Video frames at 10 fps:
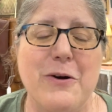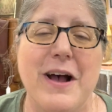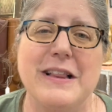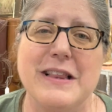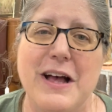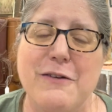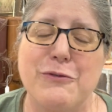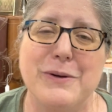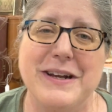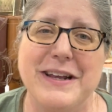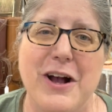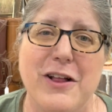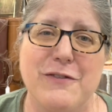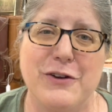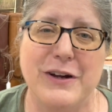I love reading all
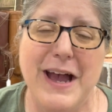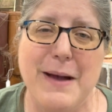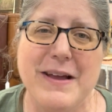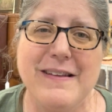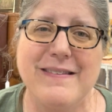of your comments.